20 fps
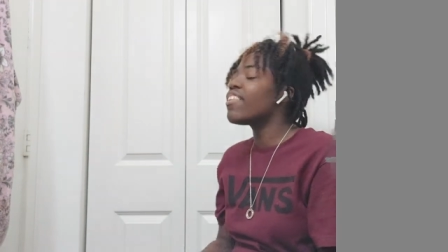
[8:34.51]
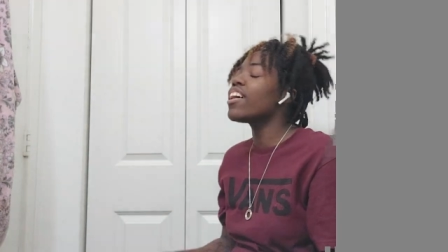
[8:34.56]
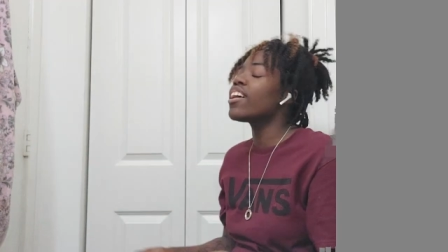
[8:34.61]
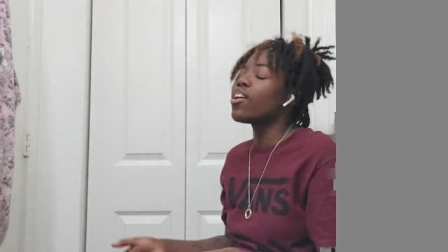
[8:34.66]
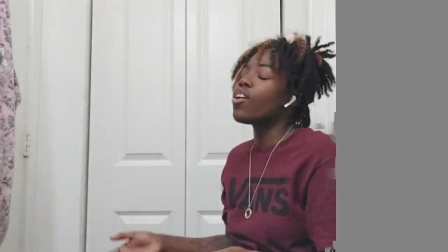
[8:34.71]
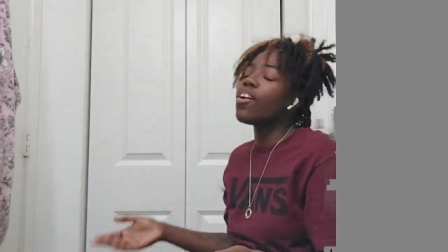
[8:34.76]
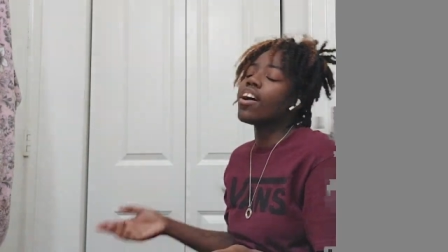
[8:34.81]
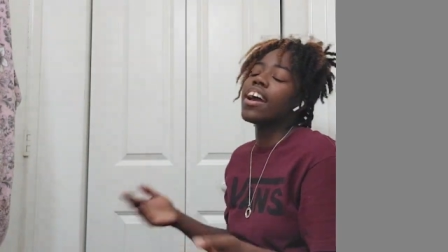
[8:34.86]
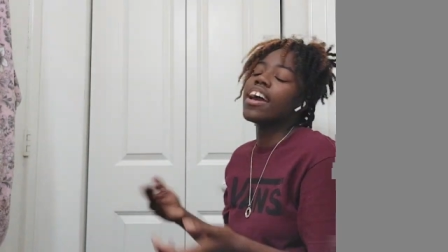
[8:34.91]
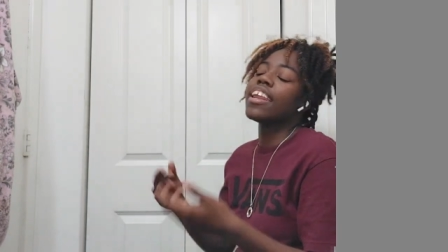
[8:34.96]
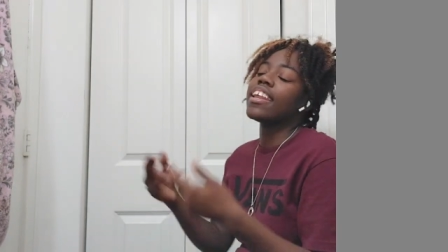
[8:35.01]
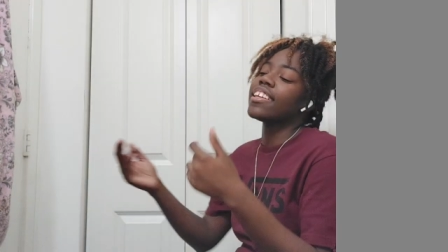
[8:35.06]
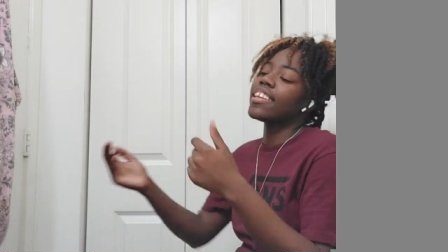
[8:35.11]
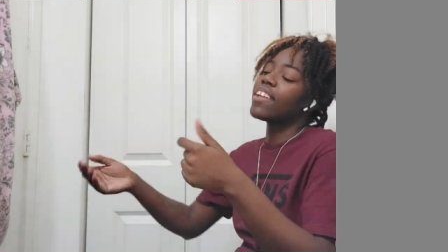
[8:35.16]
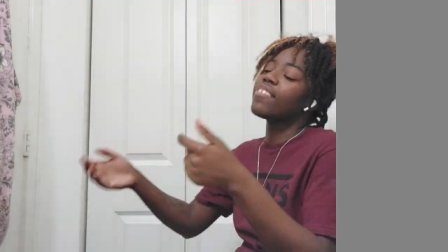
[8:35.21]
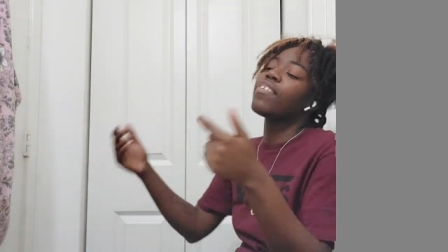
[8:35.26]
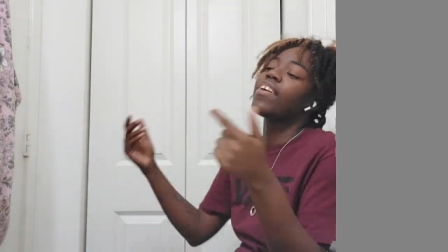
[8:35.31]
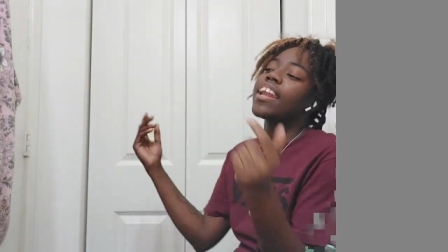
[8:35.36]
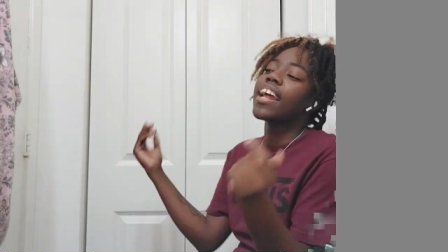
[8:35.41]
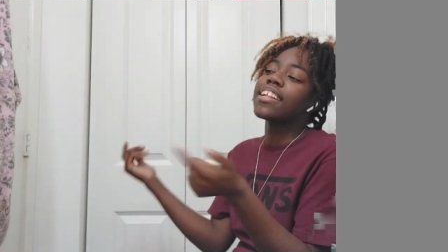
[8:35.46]
Go ahead and
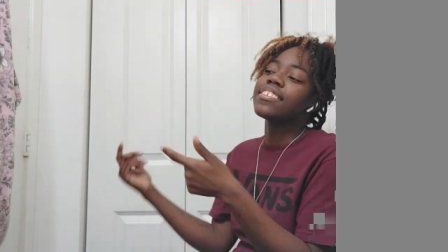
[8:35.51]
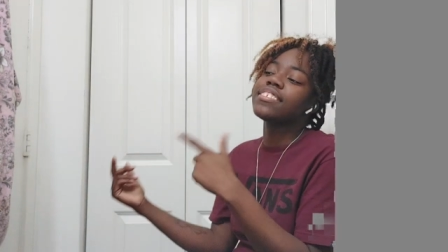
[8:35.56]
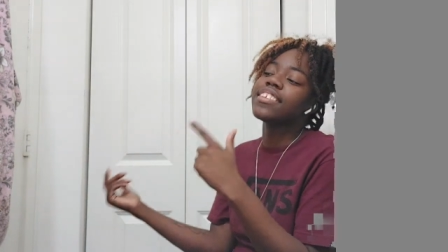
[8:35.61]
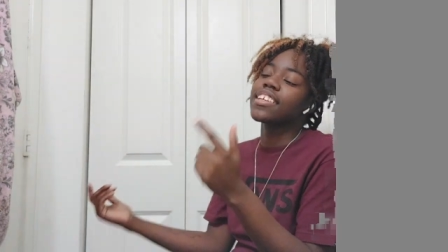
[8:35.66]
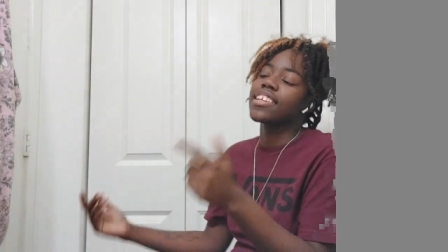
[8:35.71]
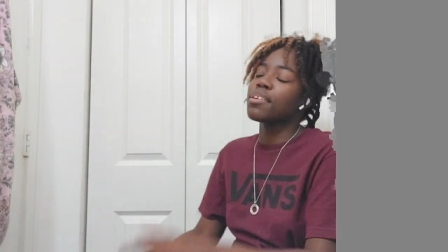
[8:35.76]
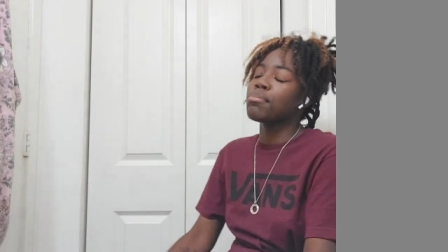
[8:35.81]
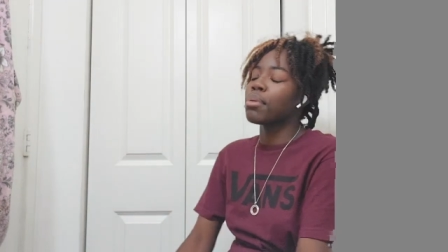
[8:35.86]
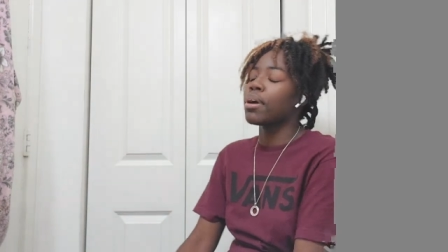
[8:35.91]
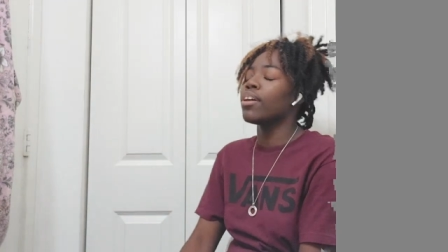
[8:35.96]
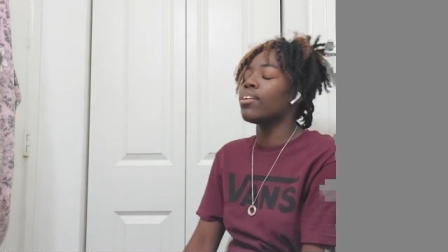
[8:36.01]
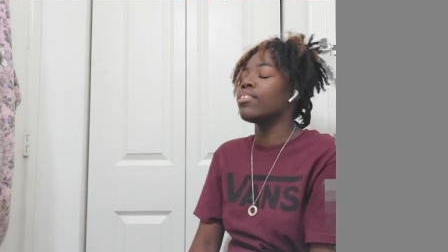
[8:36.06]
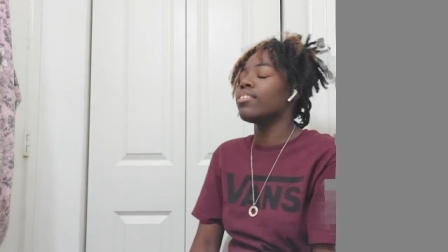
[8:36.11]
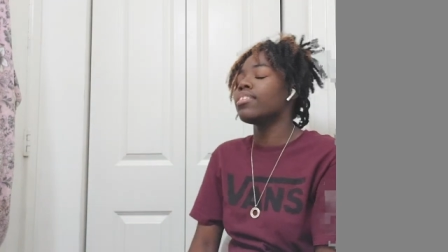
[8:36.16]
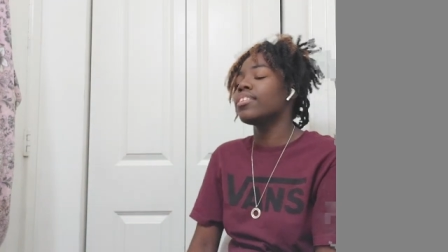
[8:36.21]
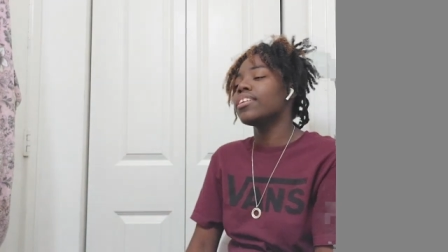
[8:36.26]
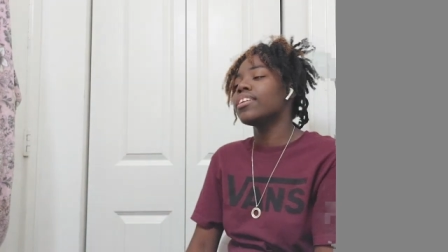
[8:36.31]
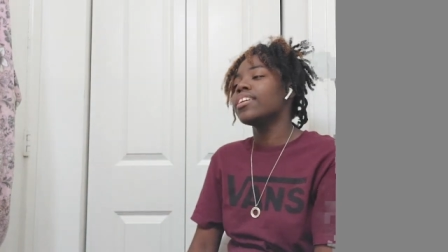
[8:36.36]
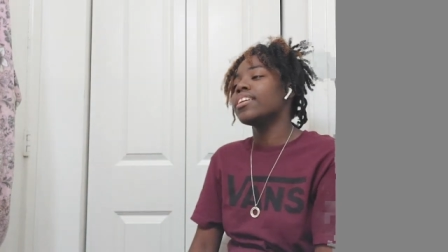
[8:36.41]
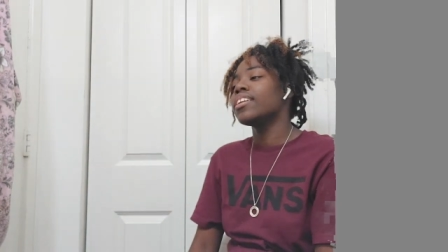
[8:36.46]
give her that ticket, bro.
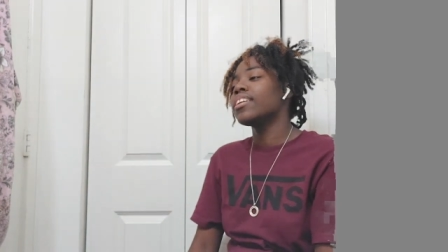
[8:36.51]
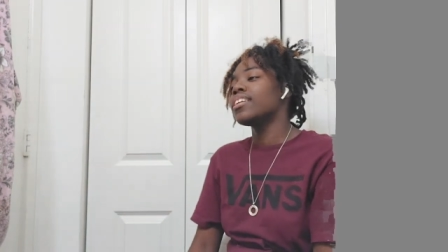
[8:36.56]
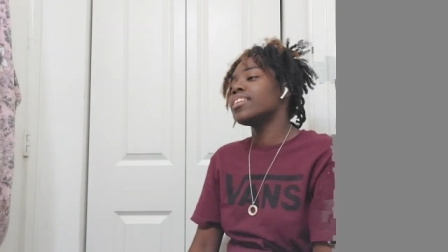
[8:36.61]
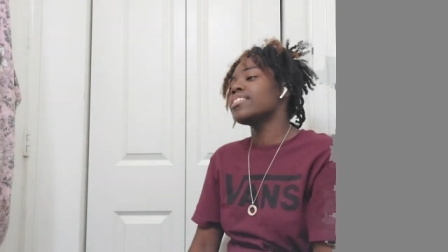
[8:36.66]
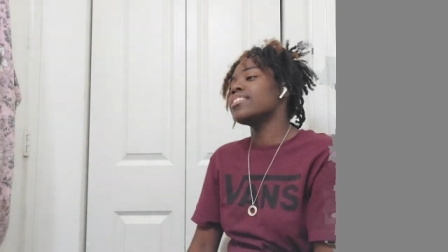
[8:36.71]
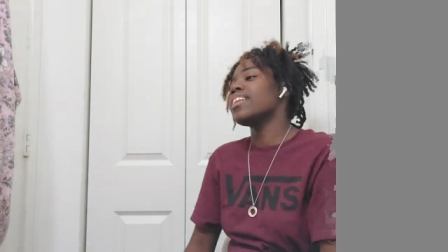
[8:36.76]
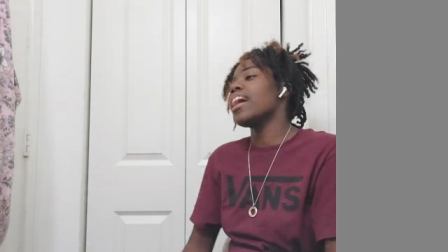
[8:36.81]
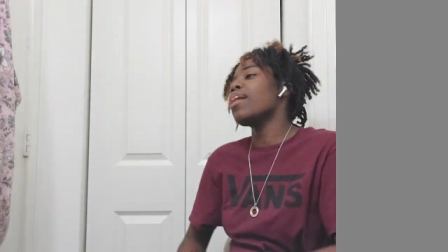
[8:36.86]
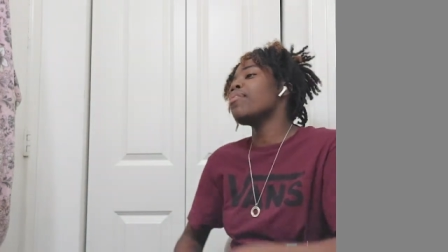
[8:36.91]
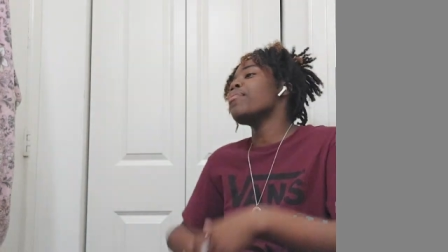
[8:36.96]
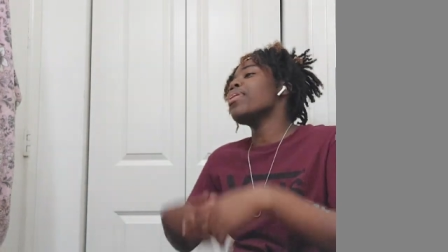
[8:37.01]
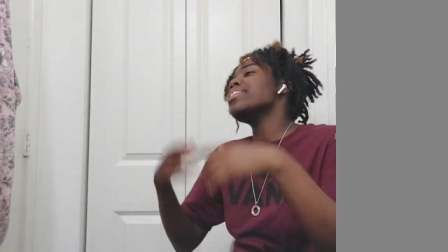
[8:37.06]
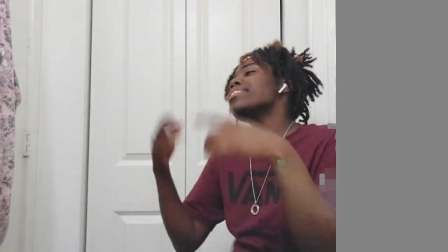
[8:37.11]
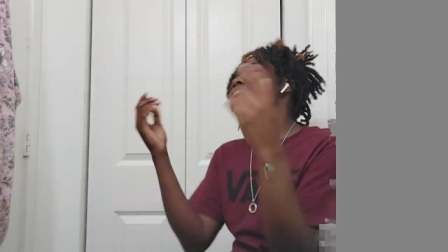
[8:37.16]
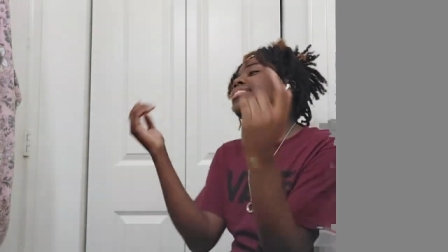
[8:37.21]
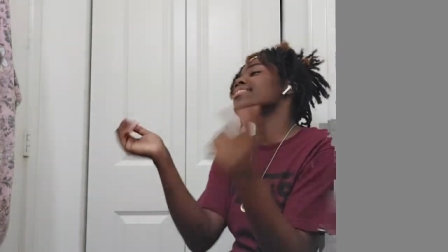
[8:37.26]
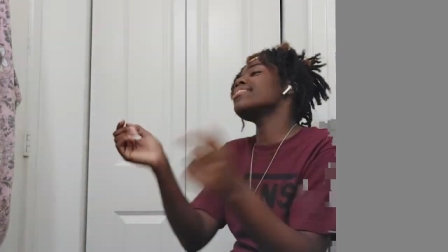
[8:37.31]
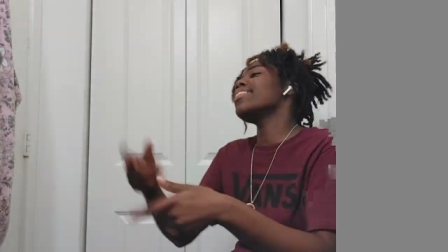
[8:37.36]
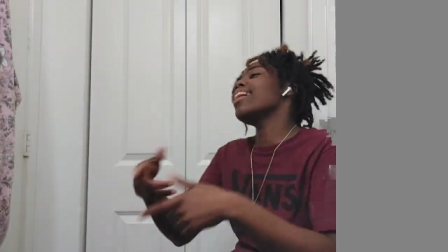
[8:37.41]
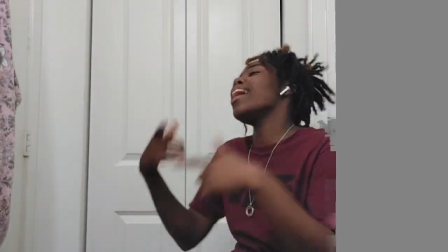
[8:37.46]
Stop
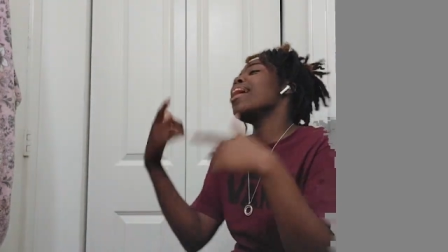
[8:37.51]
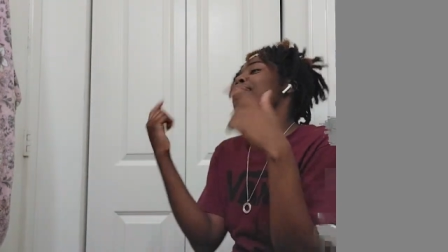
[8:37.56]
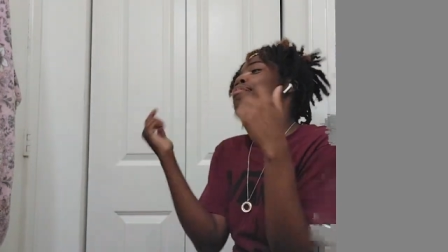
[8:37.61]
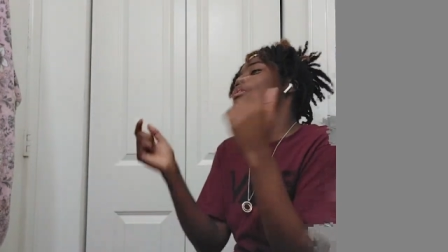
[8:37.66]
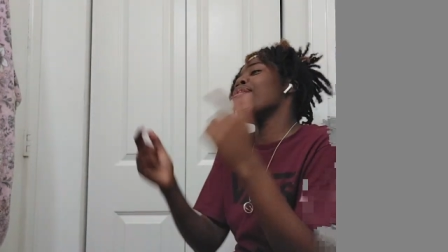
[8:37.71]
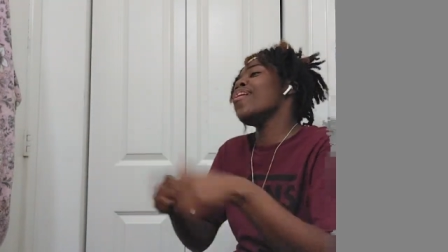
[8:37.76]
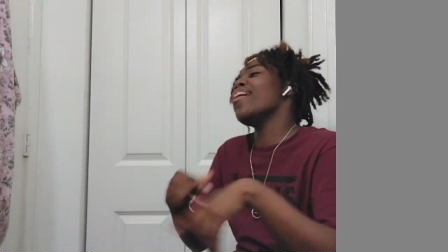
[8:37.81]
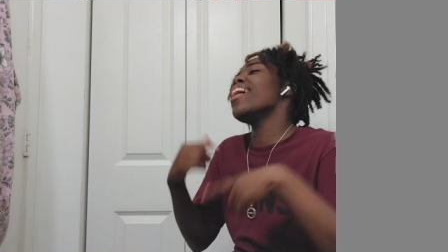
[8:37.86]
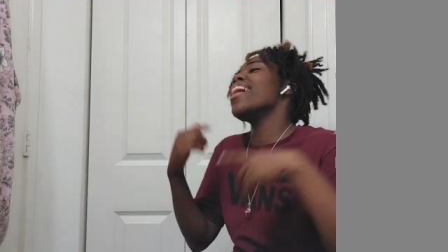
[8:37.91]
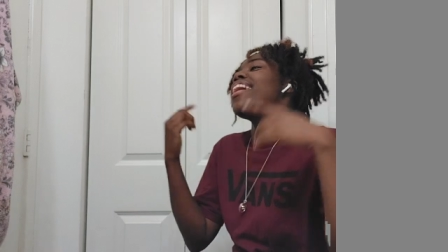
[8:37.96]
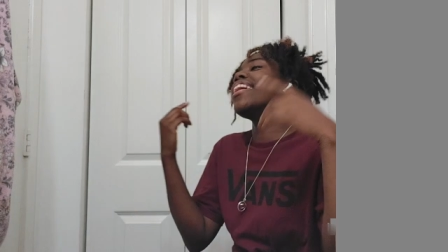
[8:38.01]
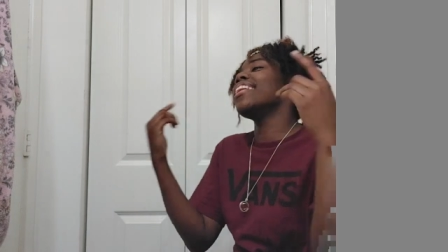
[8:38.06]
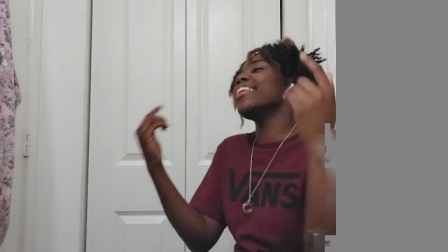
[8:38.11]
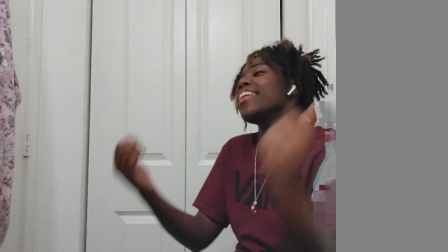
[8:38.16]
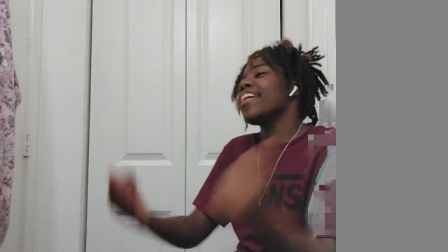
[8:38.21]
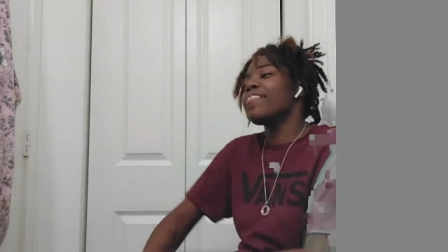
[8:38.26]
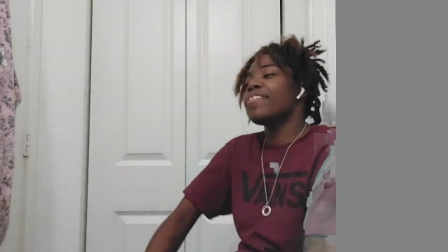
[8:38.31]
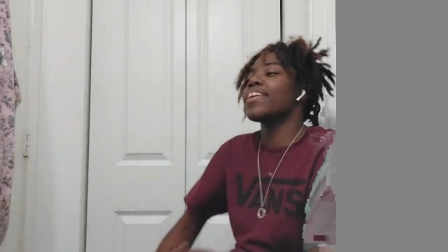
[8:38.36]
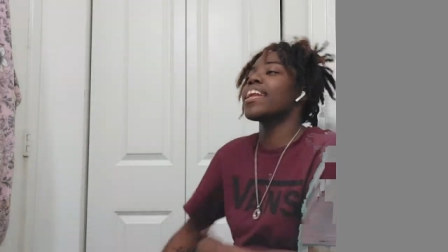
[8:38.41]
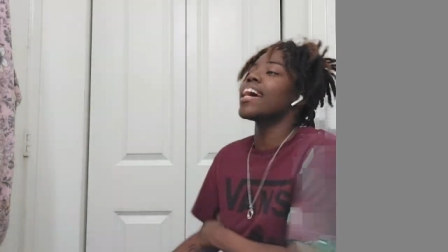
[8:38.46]
wasting time. Go ahead and
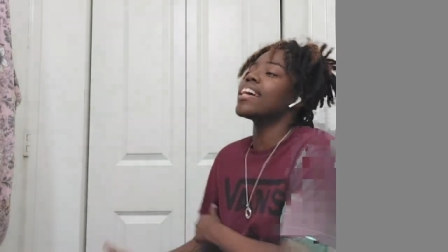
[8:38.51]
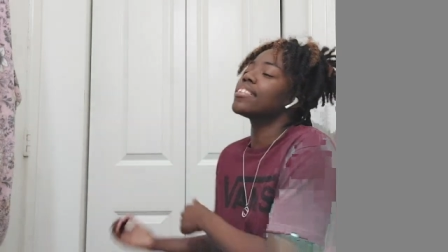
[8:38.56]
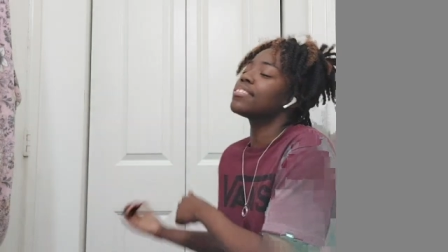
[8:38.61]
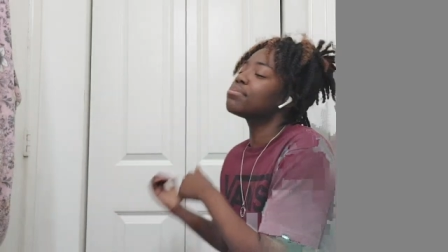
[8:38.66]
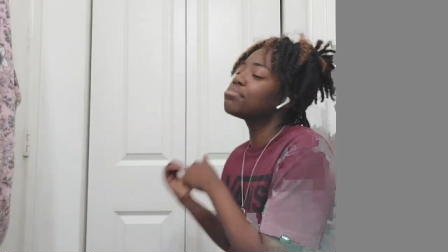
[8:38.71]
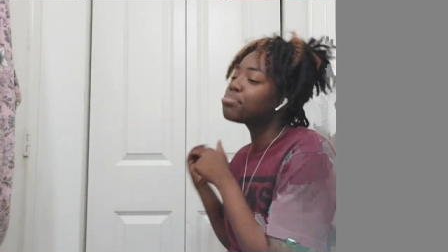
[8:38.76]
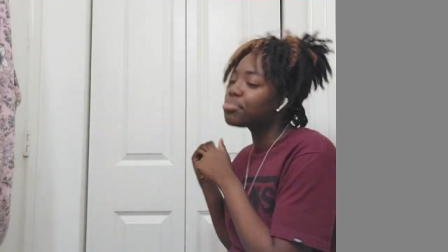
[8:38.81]
give her that.